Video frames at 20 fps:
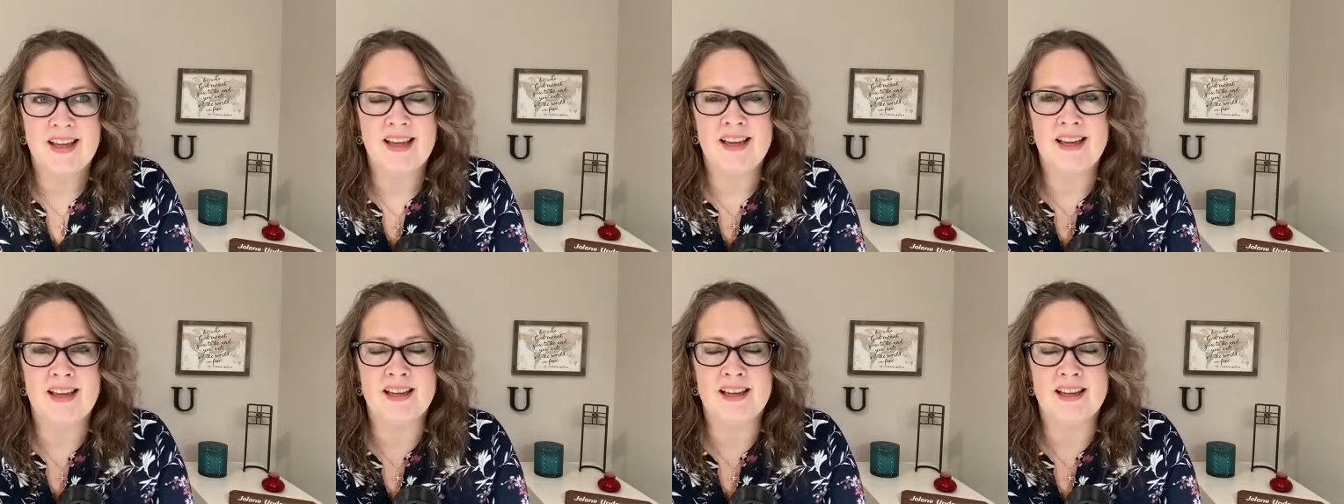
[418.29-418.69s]

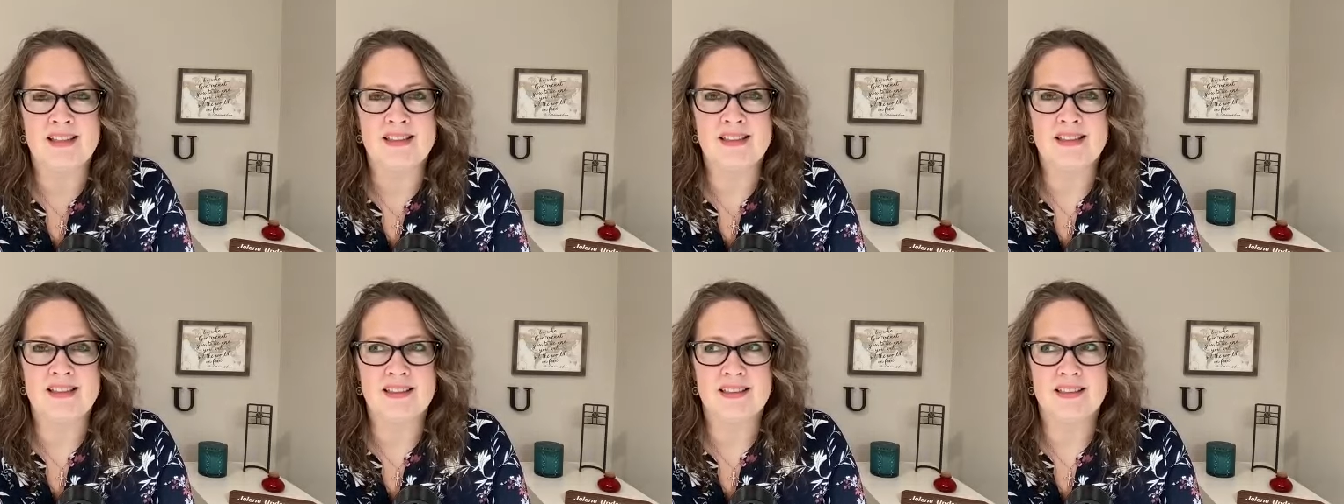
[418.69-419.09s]

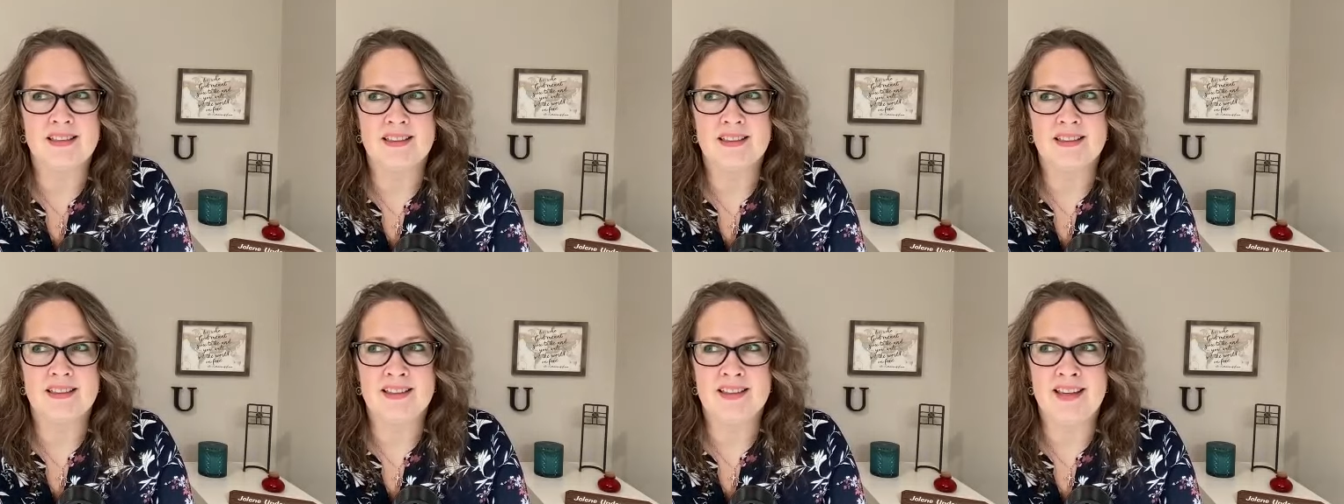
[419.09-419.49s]
And
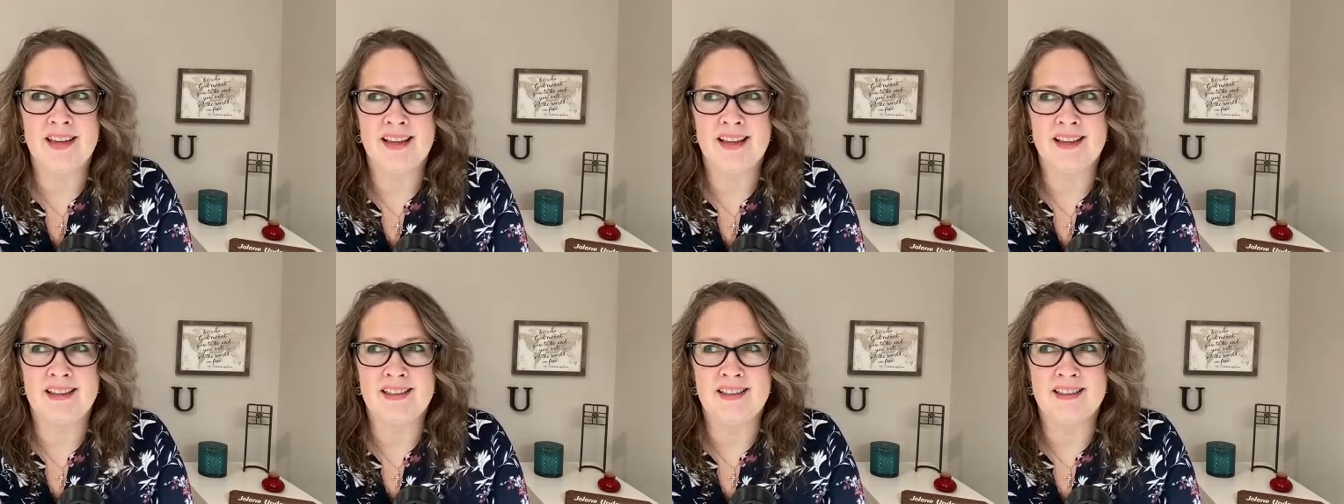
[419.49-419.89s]

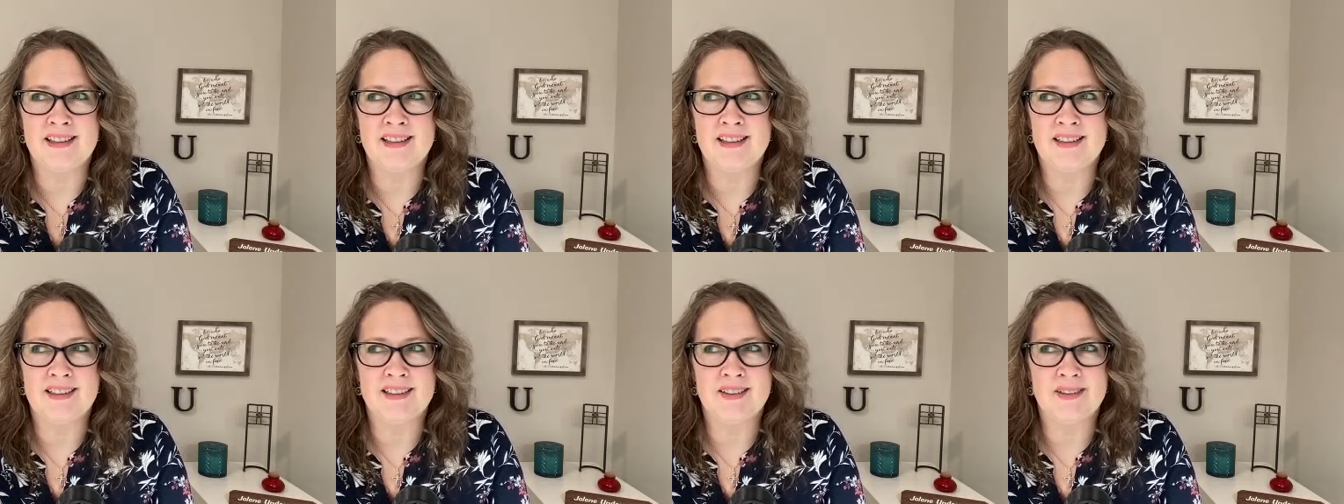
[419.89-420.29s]
yet
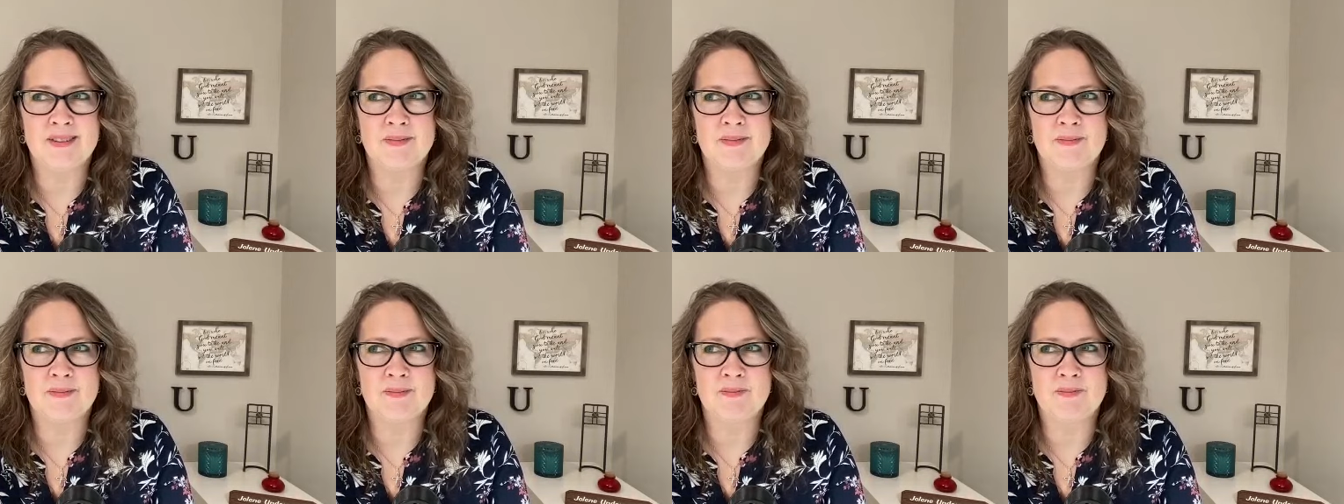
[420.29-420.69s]

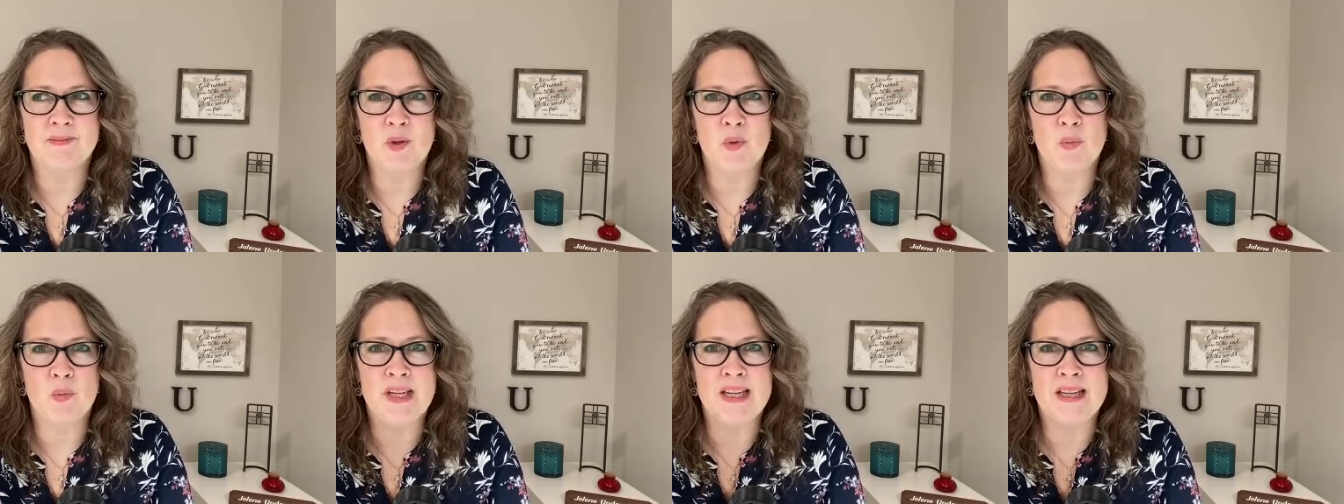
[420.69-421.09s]

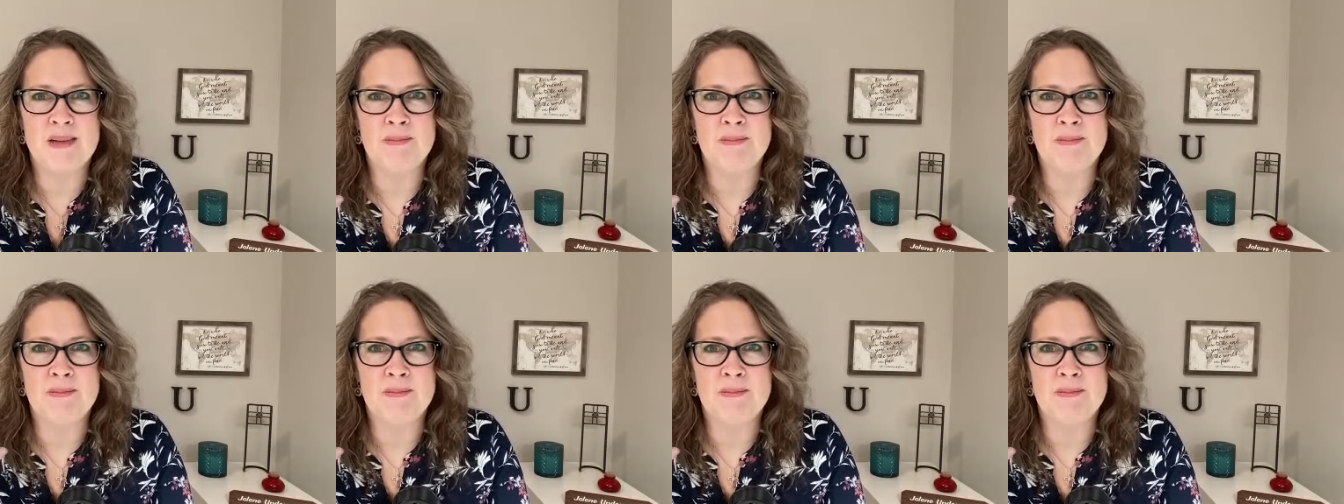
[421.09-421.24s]
we